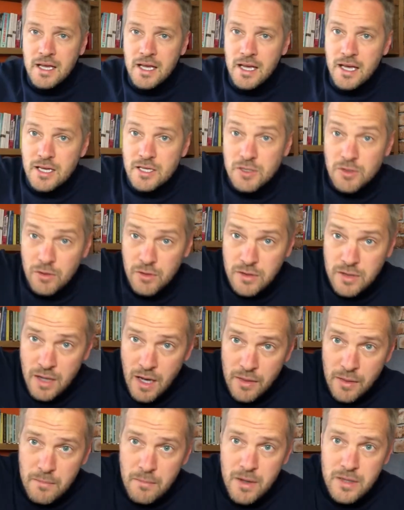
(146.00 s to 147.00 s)
he saw
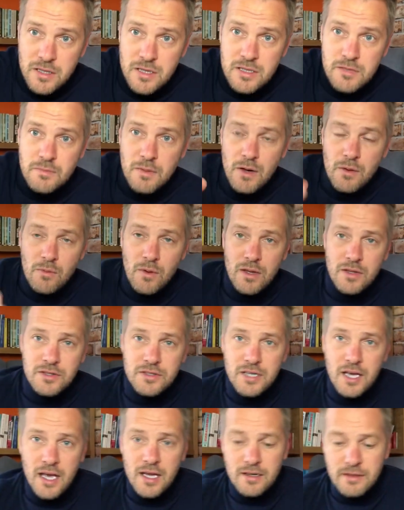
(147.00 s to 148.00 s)
another Messerschmitt
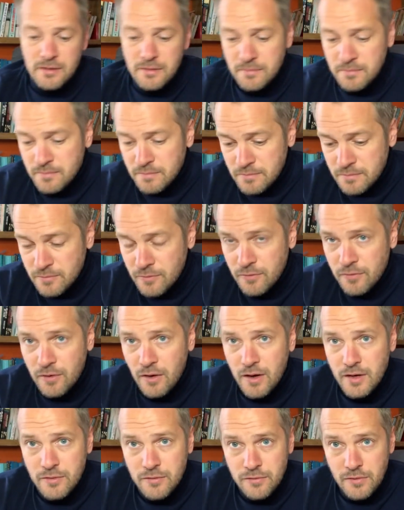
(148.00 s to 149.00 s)
110
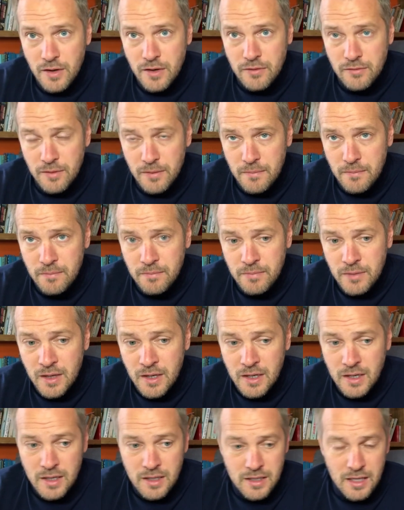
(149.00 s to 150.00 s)
flying in front of him.
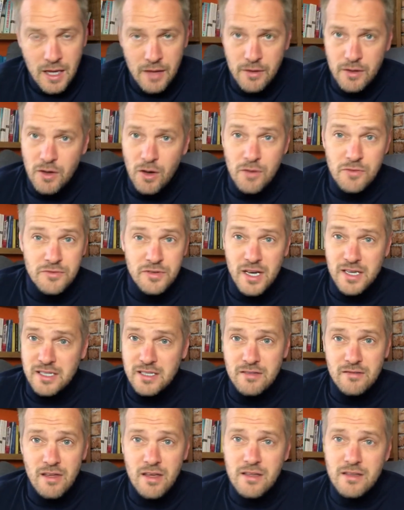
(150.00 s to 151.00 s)
Now, the context
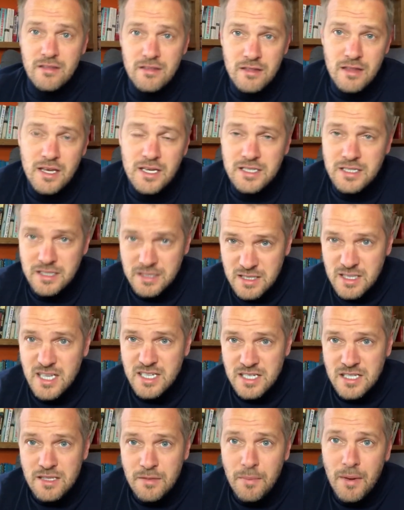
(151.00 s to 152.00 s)
of this
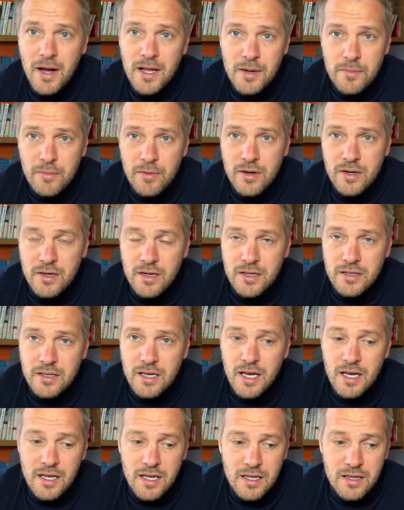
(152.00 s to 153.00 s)
is the Battle of Britain,
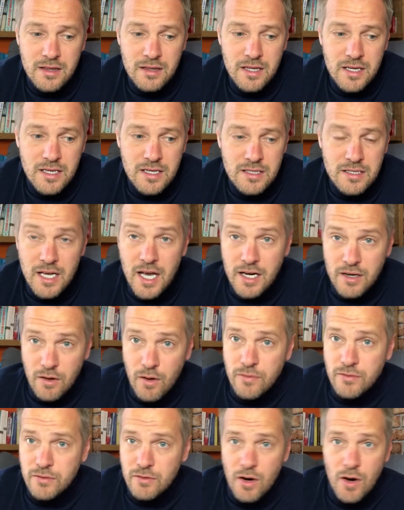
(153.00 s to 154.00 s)
and these
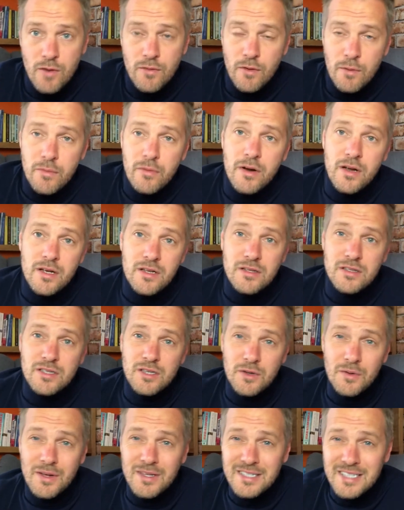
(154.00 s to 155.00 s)
aircraft are over Britain
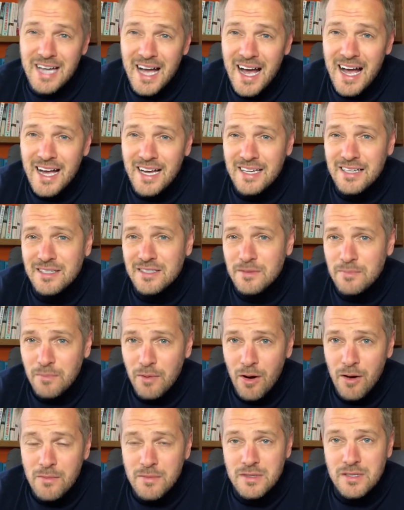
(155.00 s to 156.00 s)
to attack and to
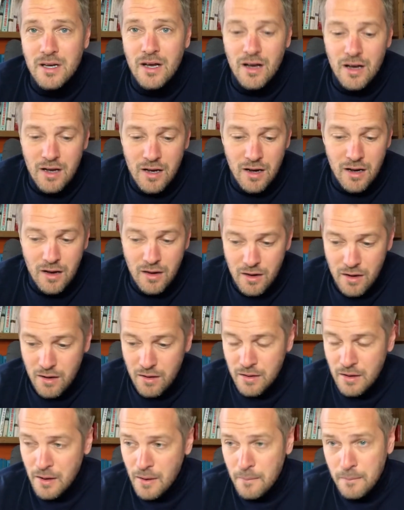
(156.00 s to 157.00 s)
bomb, to hurt
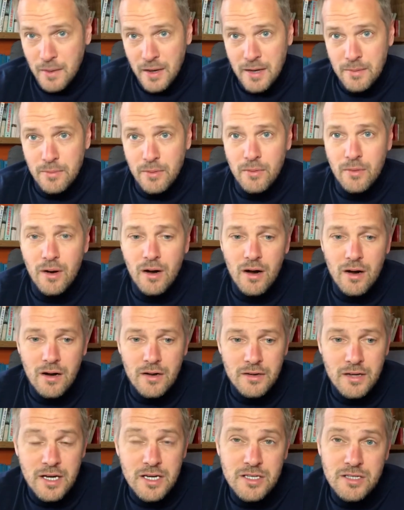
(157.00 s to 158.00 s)
our people, our
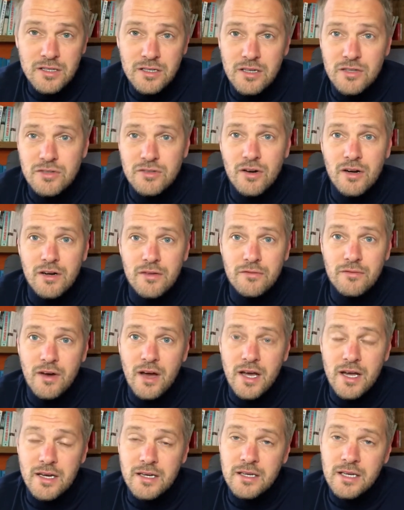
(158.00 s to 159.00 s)
nation, and try and
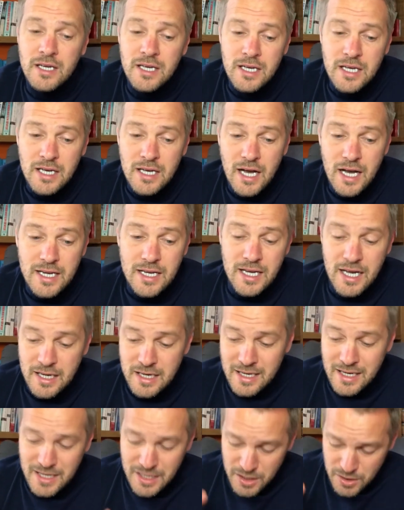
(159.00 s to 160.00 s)
invade. And he had
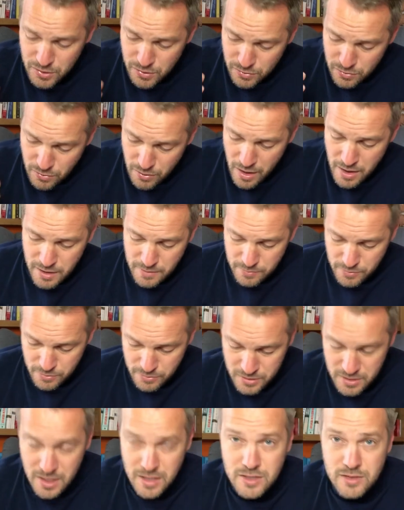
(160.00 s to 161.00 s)
an incredible
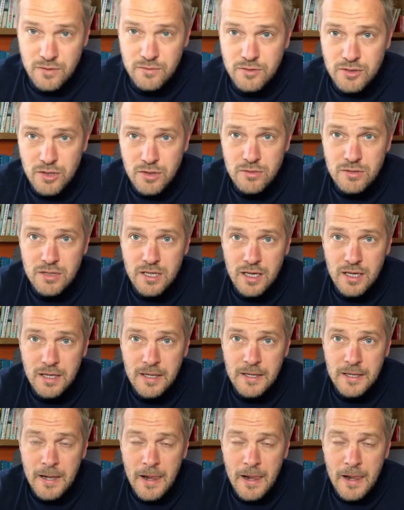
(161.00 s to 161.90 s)
sense of duty,